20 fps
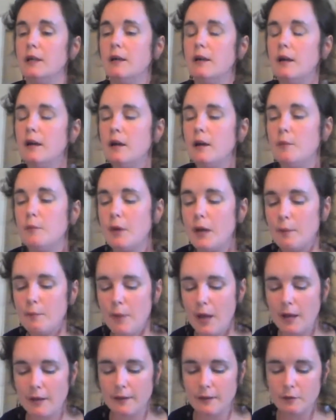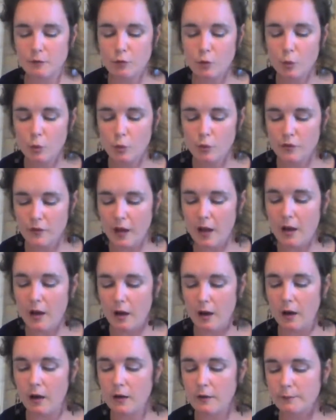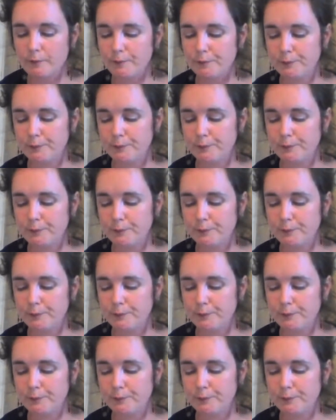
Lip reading: And the rules are